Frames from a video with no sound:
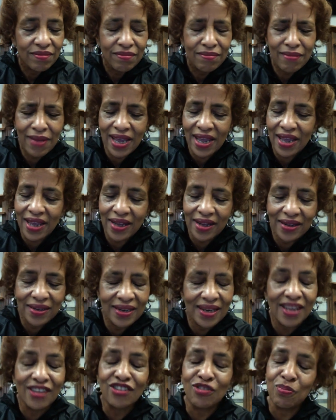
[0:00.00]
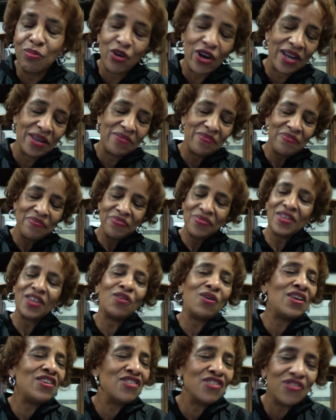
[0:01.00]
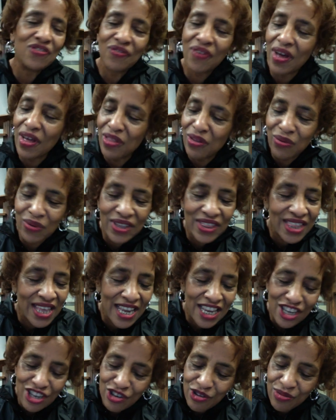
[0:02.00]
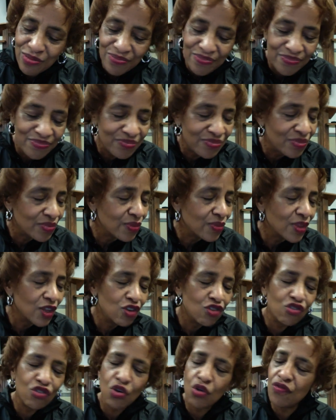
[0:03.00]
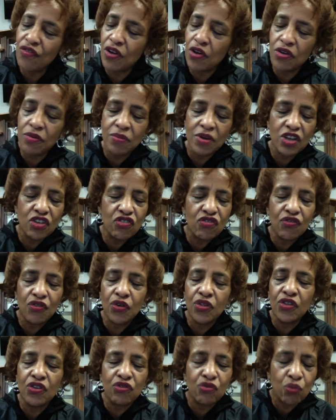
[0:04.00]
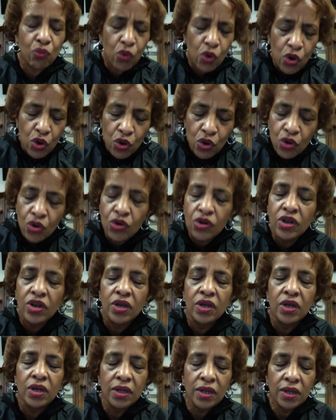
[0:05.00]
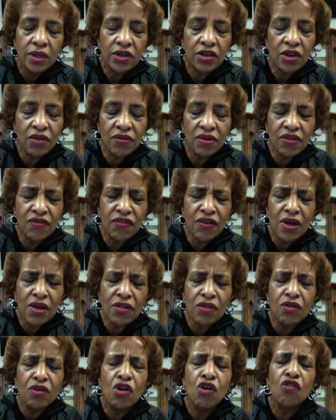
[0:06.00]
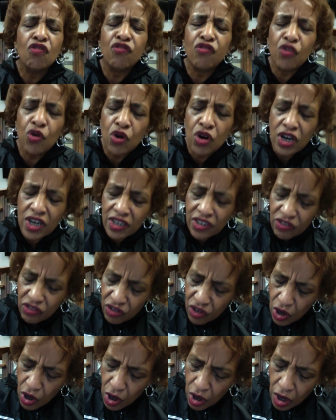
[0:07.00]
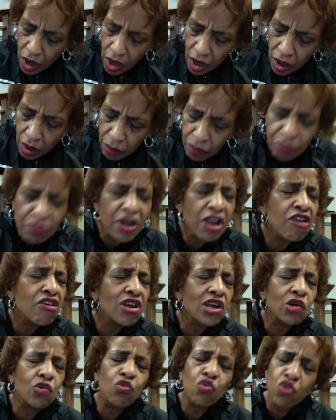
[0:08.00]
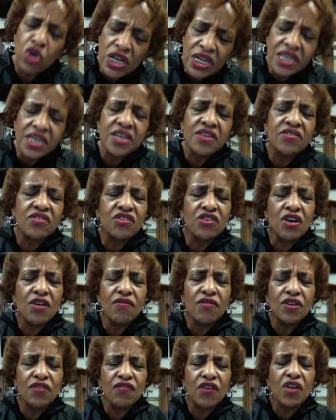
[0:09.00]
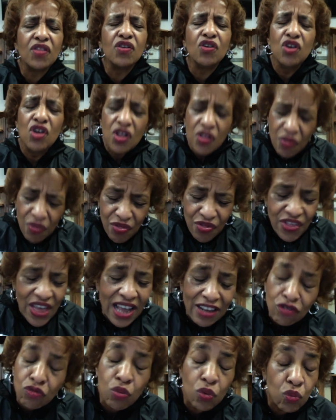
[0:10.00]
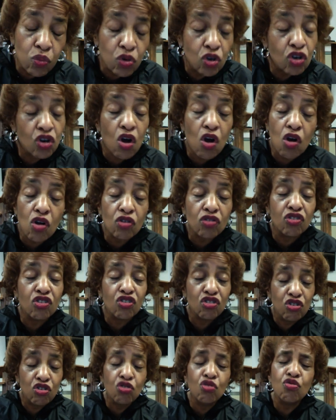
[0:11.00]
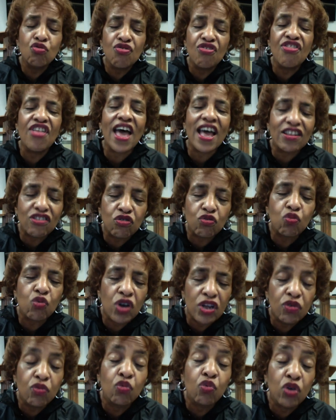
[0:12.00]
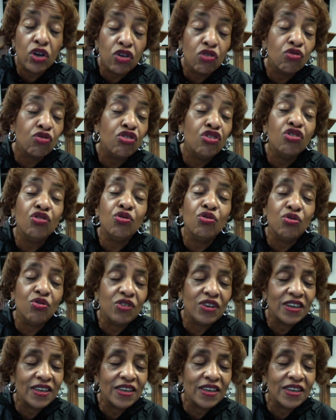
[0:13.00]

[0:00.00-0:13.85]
Man, let's pray. Gracious Father, we thank you so very much for this word, dear Heavenly Father, for us bearing witness, dear Heavenly Father. That's what we're called to do. That's what we'll do.